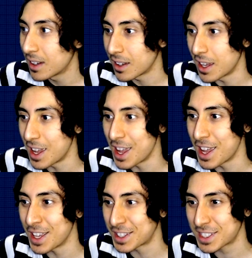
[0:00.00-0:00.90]

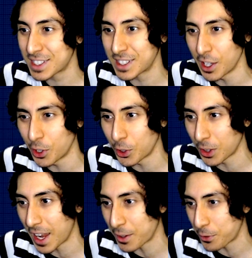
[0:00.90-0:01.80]
it's still
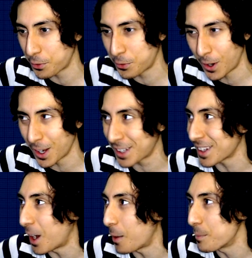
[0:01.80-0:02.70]
like fucked
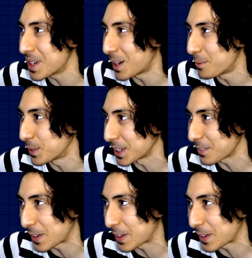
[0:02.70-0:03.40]
up beyond belief.